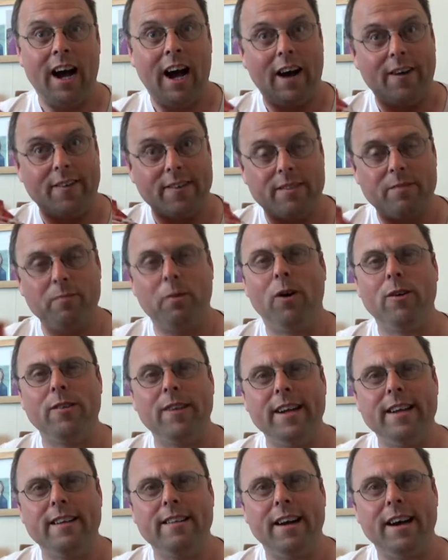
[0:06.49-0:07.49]
I'll go into more
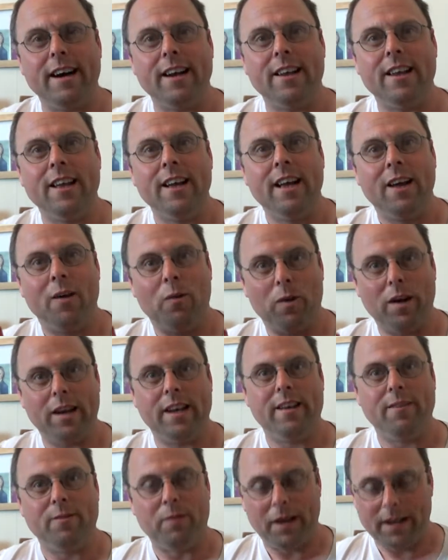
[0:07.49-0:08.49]
detail
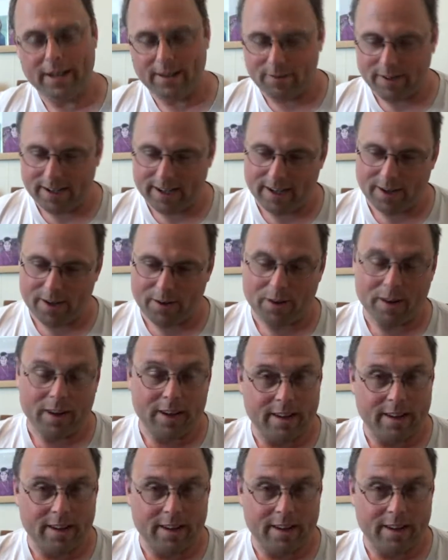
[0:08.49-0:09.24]
in the main video,